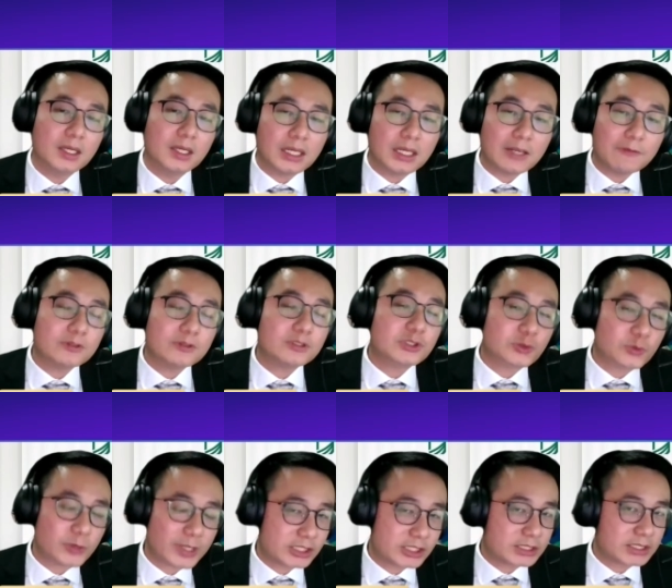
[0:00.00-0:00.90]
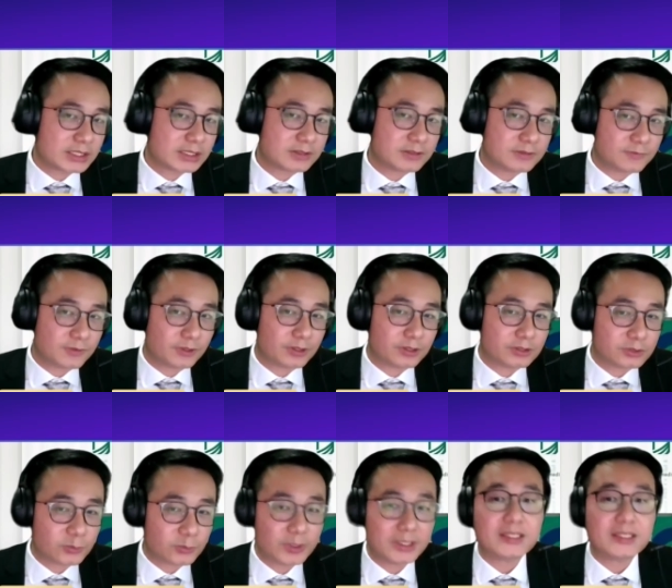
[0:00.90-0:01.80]
If you stretch it for
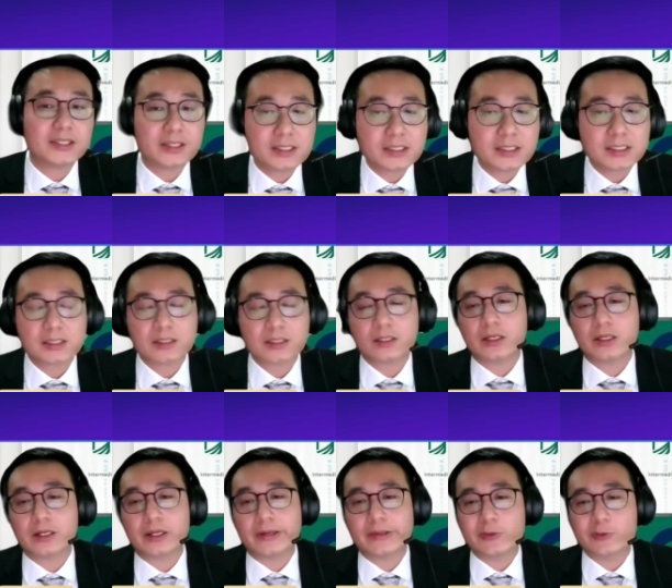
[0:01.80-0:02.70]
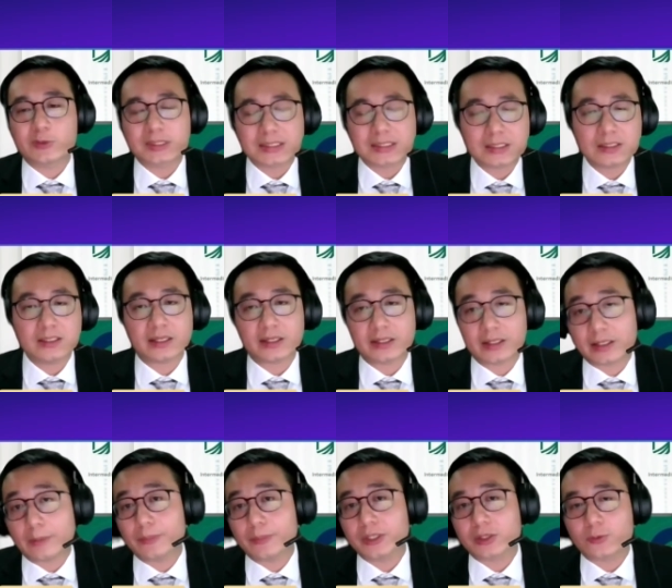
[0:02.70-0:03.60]
20 years, you'll see that the
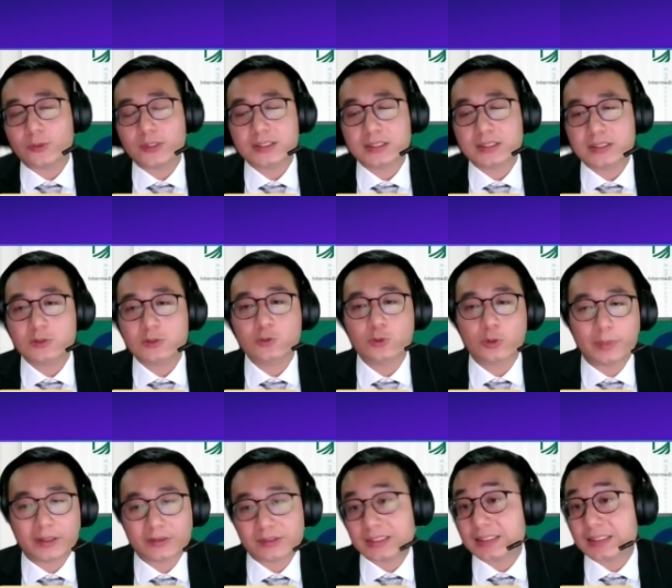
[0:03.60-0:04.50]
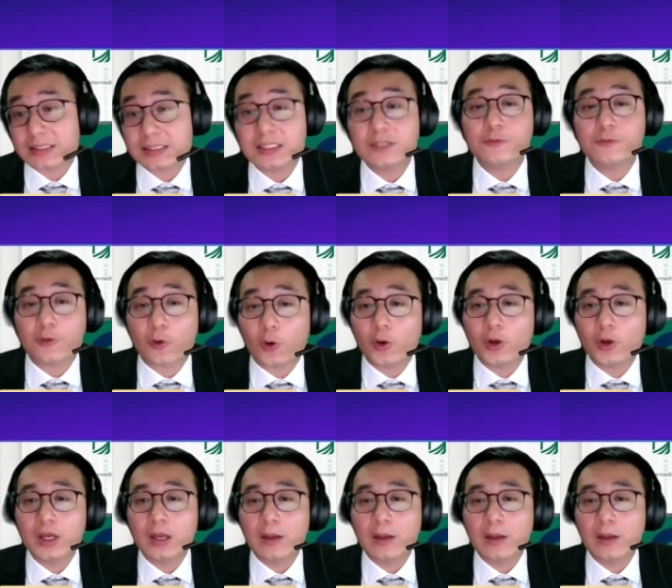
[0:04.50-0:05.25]
number increases to about 64%